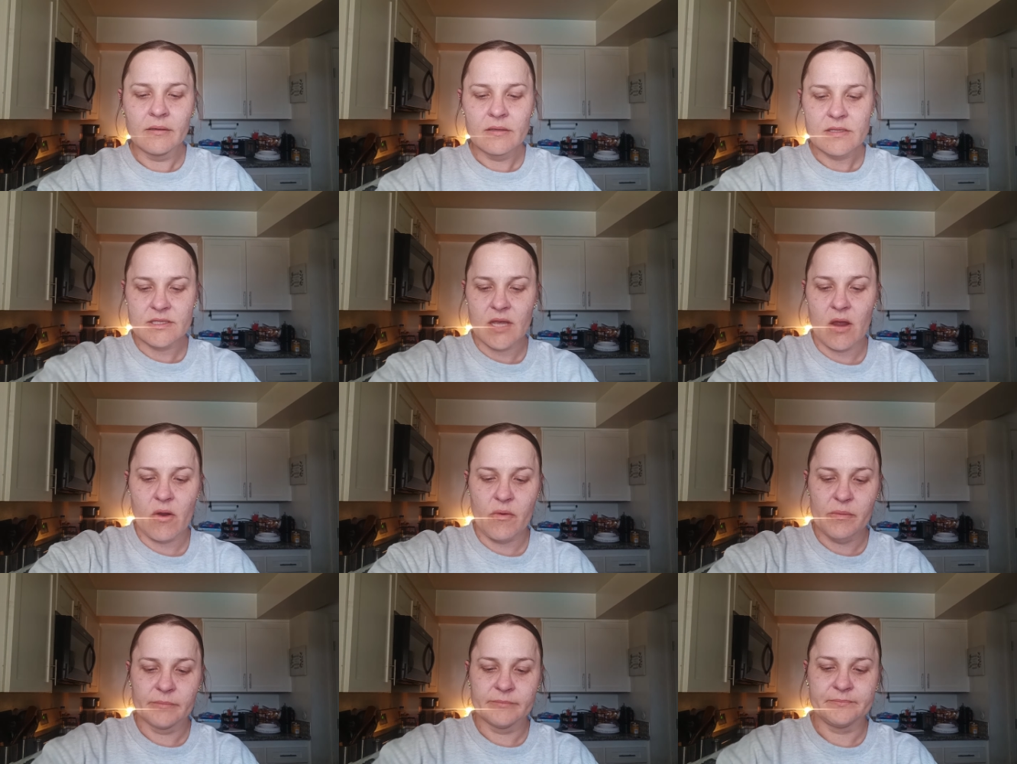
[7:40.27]

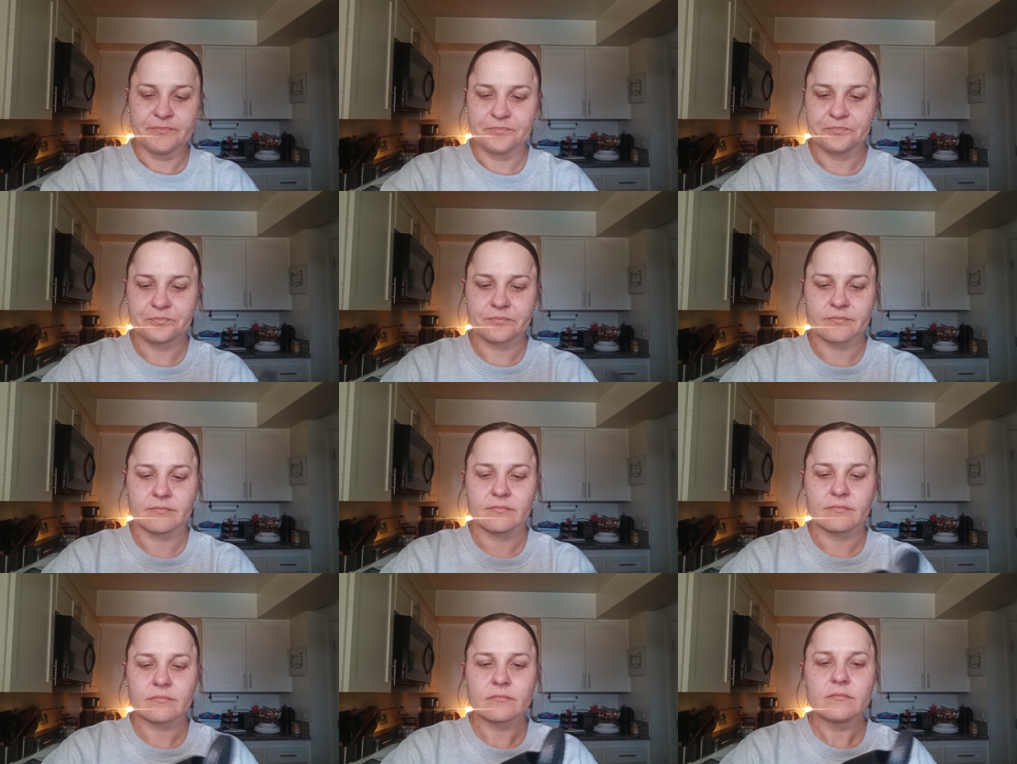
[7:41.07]
So
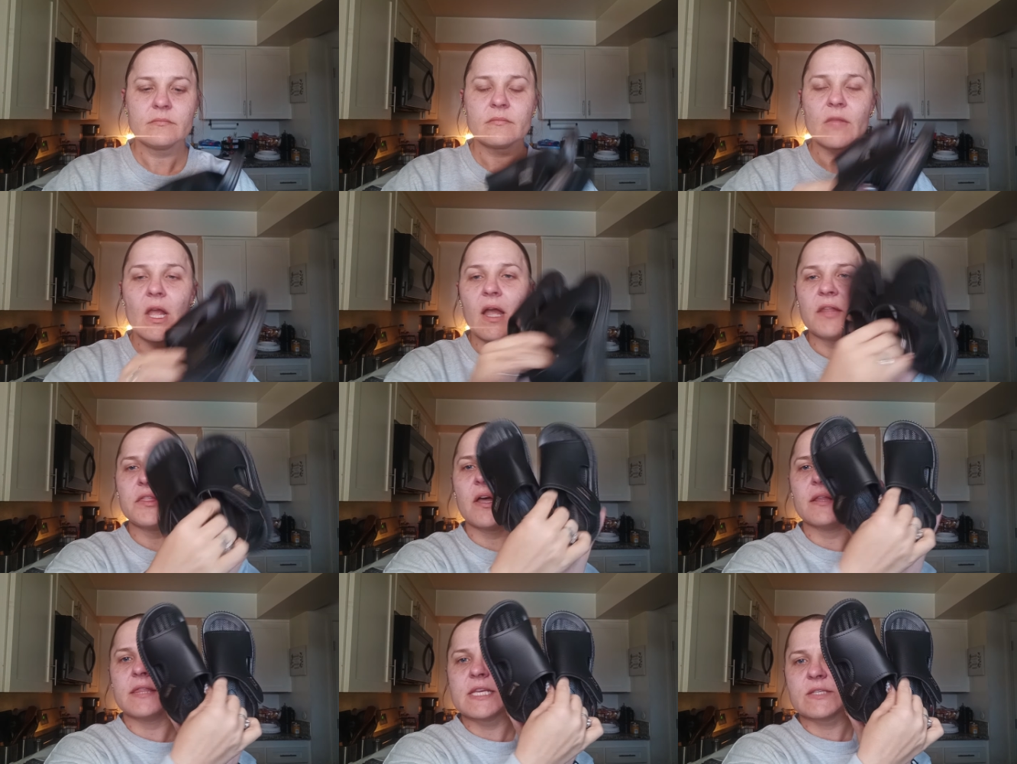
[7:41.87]
I
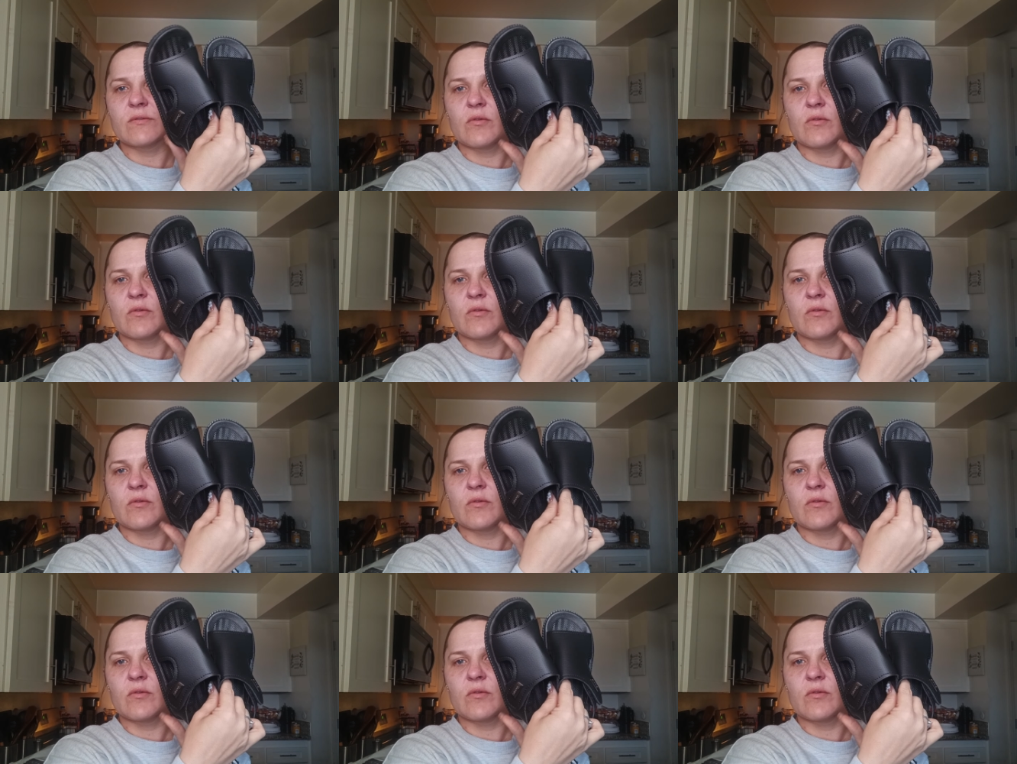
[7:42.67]
thought these